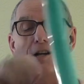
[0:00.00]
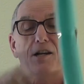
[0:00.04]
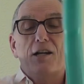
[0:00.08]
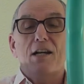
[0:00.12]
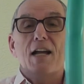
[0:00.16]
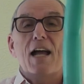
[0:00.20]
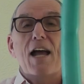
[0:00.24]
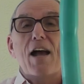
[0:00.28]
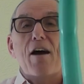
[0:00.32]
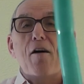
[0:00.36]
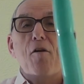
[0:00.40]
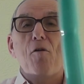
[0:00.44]

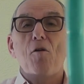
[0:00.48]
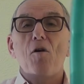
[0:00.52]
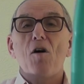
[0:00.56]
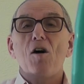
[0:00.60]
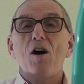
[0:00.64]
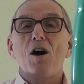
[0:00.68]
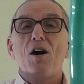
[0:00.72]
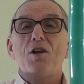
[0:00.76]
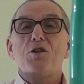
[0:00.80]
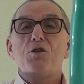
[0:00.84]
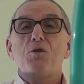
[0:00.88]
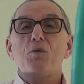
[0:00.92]
Now
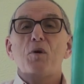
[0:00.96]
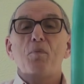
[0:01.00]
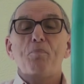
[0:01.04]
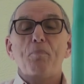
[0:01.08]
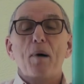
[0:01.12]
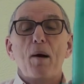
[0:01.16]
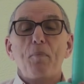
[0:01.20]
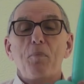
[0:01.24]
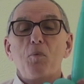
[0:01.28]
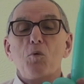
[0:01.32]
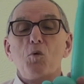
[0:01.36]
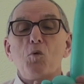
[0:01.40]
I do a
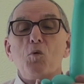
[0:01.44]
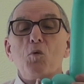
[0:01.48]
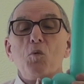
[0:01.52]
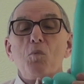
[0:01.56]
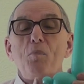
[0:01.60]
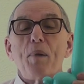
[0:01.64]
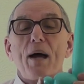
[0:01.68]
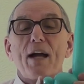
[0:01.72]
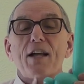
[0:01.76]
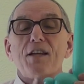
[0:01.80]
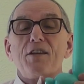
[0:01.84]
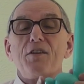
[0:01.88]
bubble
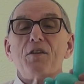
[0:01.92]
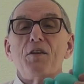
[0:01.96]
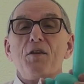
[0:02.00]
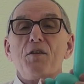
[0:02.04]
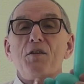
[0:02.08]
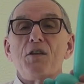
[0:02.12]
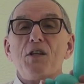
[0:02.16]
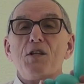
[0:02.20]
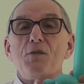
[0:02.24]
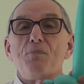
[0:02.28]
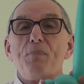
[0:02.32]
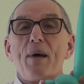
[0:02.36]
back to the,
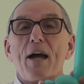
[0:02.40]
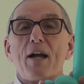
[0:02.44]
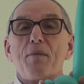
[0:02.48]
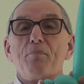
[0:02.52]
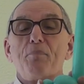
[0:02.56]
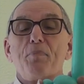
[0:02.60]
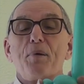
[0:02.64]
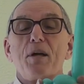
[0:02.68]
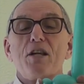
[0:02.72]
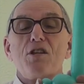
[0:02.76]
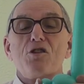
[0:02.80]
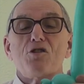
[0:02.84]
this back
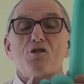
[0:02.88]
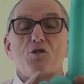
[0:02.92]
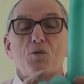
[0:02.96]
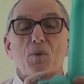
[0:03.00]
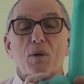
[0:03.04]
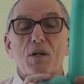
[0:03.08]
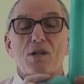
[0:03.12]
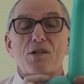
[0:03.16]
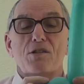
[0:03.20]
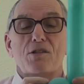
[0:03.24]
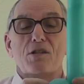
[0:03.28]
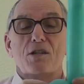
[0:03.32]
pinch
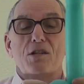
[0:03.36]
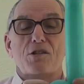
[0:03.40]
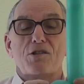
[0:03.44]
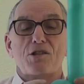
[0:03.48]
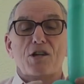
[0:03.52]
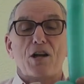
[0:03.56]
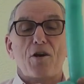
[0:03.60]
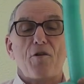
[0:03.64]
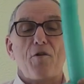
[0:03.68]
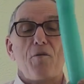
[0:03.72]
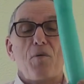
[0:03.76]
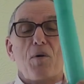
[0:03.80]
twist,
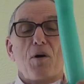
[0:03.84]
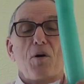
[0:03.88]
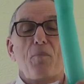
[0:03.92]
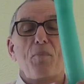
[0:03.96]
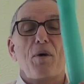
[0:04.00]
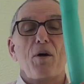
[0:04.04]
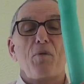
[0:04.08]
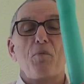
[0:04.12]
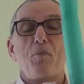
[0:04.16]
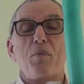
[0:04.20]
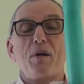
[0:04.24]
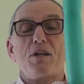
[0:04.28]
so um,
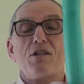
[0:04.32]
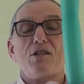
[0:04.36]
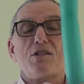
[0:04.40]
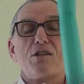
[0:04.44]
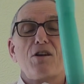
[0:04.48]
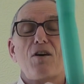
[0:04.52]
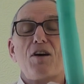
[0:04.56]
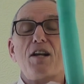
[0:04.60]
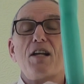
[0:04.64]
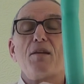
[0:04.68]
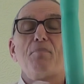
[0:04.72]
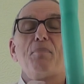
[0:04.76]
it will be
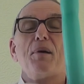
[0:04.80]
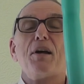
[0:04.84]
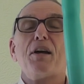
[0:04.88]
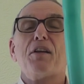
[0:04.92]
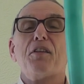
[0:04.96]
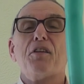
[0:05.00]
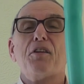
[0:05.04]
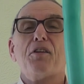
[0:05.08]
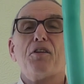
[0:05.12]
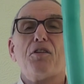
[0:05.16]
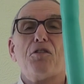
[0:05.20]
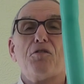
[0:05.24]
slightly bigger
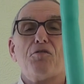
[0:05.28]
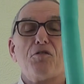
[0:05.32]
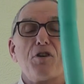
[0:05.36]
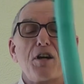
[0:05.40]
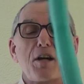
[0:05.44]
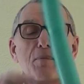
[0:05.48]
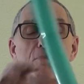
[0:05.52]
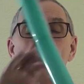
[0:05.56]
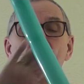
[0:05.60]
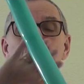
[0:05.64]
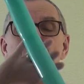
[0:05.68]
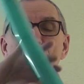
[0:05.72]
than a three,
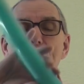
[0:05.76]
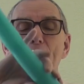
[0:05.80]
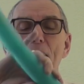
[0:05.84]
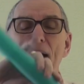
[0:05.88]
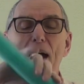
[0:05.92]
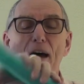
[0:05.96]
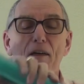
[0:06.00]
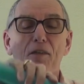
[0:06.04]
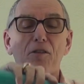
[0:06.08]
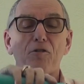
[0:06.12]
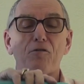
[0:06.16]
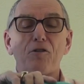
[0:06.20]
probably
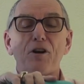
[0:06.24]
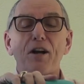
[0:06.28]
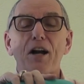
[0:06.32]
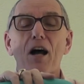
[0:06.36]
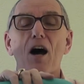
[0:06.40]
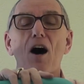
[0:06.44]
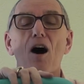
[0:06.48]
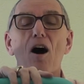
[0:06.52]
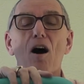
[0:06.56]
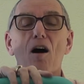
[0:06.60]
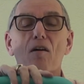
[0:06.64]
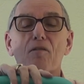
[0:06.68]
about a three and a
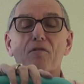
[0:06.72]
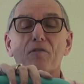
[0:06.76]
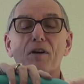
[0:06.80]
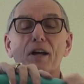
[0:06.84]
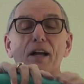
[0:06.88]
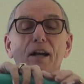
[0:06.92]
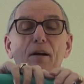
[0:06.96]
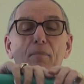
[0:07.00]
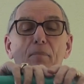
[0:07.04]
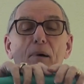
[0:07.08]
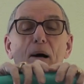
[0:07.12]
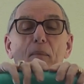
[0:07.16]
half
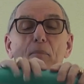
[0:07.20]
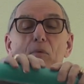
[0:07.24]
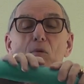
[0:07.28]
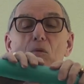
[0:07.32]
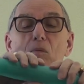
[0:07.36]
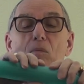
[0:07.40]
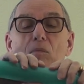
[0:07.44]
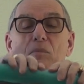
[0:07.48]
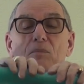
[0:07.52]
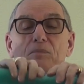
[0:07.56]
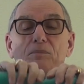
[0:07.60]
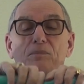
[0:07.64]
finger
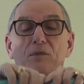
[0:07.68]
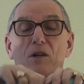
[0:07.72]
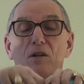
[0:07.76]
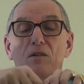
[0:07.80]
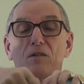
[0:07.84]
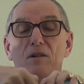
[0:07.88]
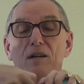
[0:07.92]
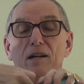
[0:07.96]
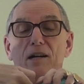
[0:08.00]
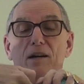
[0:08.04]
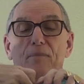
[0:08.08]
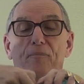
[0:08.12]
bubble.
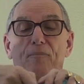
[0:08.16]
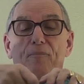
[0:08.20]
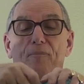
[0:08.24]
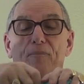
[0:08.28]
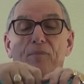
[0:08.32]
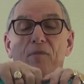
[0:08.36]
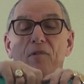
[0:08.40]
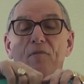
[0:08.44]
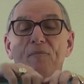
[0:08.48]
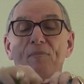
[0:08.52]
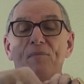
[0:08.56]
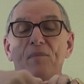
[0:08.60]
Alright,
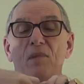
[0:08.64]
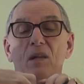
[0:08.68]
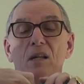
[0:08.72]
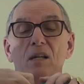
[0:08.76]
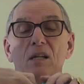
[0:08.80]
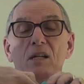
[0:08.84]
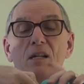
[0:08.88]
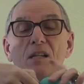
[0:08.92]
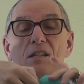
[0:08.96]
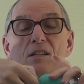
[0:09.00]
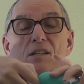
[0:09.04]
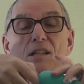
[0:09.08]

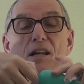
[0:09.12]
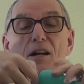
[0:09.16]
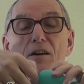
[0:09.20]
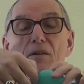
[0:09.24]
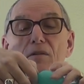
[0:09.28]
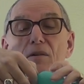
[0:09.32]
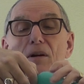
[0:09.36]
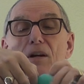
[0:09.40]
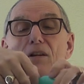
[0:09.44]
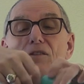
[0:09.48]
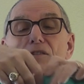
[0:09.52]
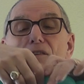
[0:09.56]

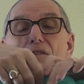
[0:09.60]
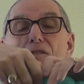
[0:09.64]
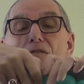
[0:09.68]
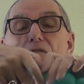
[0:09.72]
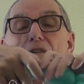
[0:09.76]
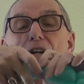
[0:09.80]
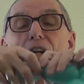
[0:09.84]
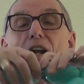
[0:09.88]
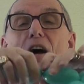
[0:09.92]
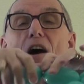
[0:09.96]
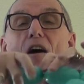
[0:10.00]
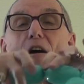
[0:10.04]
so that's a
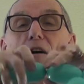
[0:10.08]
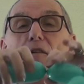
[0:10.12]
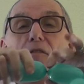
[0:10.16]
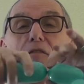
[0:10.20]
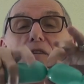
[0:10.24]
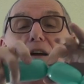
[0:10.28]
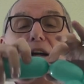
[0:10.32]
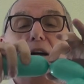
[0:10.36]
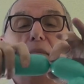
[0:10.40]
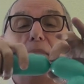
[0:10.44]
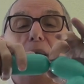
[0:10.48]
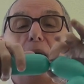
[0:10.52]
three and a half
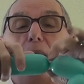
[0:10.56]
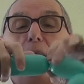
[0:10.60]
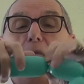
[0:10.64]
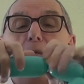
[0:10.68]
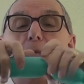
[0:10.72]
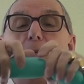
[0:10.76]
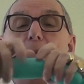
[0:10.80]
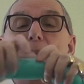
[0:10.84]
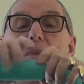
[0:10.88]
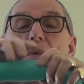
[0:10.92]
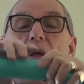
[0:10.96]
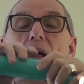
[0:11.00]
finger
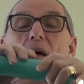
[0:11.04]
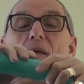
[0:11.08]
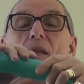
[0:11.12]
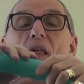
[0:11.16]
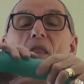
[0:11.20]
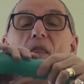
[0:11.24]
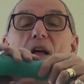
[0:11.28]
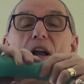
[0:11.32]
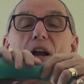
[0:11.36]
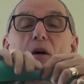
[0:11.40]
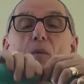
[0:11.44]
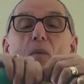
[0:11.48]

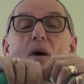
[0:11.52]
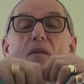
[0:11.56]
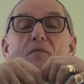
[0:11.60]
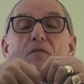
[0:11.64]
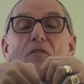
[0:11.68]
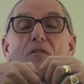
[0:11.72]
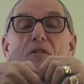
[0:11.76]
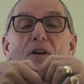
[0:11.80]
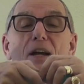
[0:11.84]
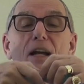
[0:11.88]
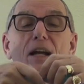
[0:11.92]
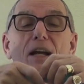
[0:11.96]
bubble, and a one
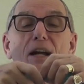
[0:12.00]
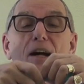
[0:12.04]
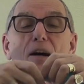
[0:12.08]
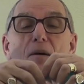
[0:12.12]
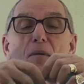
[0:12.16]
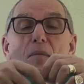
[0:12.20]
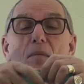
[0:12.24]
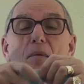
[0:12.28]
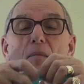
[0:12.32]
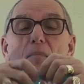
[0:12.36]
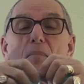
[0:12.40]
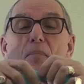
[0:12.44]
finger
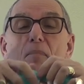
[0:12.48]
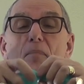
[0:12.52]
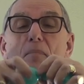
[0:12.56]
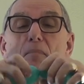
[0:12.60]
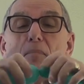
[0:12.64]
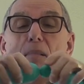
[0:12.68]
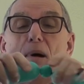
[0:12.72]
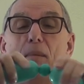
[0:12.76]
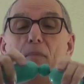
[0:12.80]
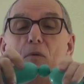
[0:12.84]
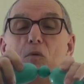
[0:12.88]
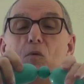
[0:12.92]

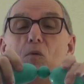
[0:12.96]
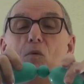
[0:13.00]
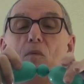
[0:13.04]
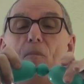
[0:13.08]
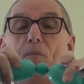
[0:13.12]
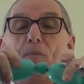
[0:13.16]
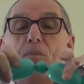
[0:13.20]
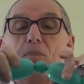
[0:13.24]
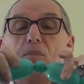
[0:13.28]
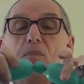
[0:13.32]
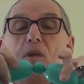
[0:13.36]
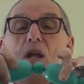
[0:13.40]

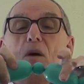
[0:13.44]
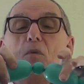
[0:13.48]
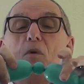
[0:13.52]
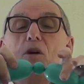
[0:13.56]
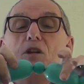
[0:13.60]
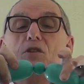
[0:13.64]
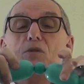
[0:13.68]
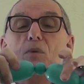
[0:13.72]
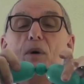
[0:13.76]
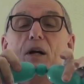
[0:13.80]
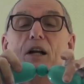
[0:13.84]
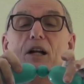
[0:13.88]
bubble,
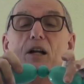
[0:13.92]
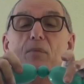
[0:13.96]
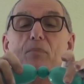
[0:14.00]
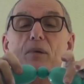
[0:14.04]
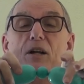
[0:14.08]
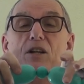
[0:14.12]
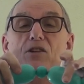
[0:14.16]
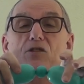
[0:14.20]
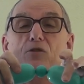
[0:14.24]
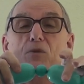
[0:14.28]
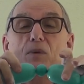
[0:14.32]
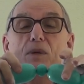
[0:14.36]
which we're going to
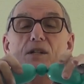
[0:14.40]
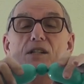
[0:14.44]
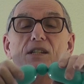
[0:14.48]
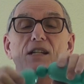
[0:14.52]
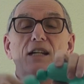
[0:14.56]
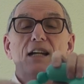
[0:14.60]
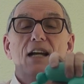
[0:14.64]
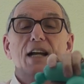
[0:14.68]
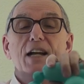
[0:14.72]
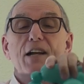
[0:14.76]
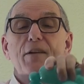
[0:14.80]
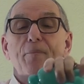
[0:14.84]
pinch twist
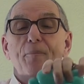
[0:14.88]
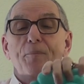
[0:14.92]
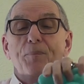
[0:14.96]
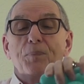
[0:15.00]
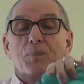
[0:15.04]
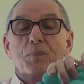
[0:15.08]
again,